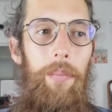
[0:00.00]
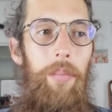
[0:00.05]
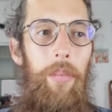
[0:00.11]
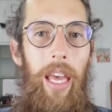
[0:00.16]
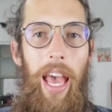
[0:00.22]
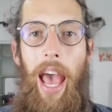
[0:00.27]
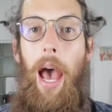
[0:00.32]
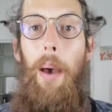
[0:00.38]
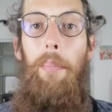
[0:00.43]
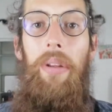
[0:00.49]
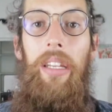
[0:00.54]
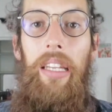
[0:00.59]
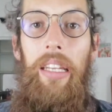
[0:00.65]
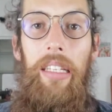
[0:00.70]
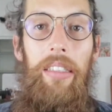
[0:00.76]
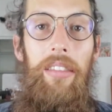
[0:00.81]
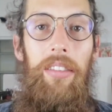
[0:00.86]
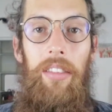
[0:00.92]

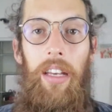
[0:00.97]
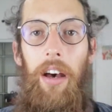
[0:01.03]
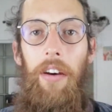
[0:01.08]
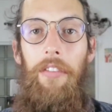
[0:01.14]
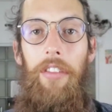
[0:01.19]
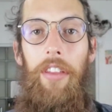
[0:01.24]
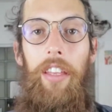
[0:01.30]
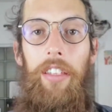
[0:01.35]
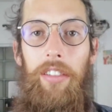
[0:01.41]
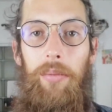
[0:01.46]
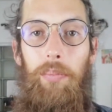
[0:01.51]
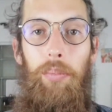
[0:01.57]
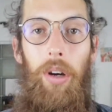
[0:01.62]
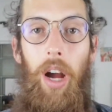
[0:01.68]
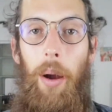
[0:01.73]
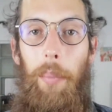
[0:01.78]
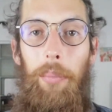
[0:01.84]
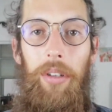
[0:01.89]
happenings of this
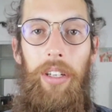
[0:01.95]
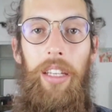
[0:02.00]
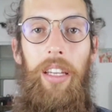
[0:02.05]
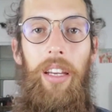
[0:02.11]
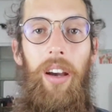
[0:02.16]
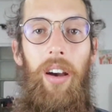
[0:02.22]
property